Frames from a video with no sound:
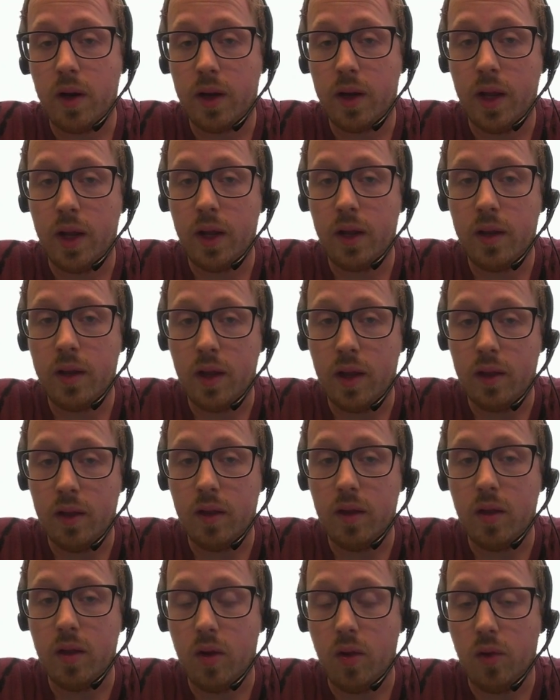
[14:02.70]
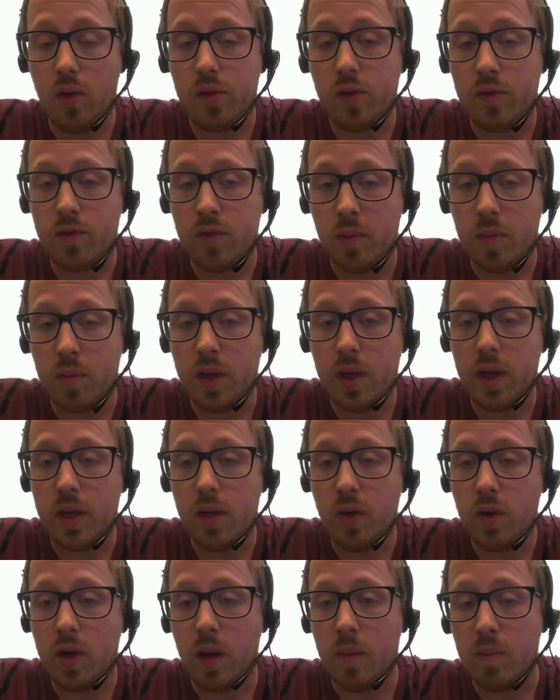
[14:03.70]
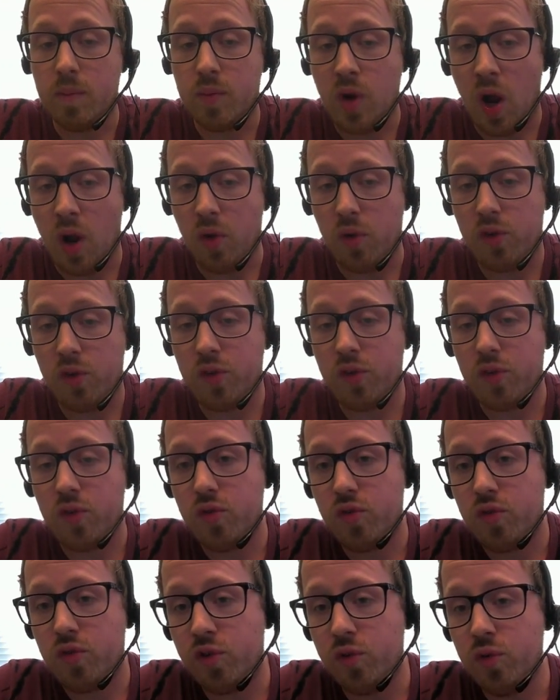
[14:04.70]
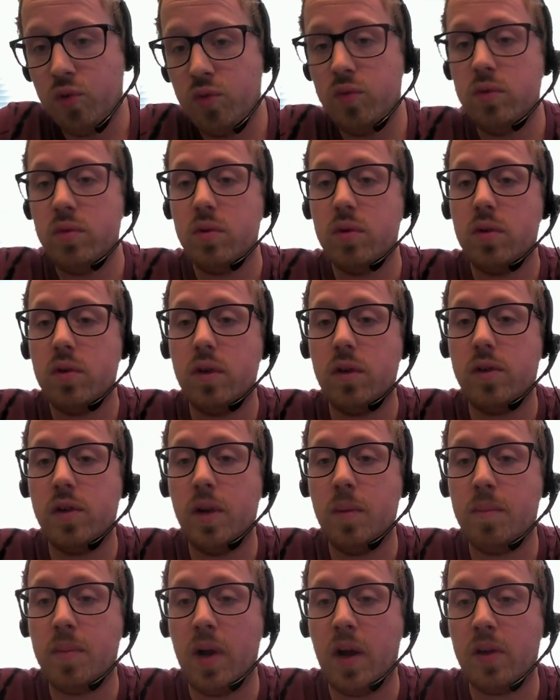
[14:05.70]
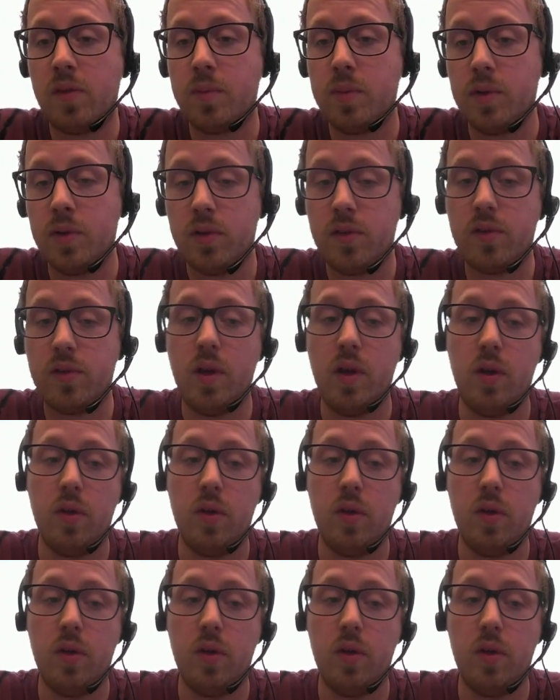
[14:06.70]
again, and also from there you can browse to the gene passports.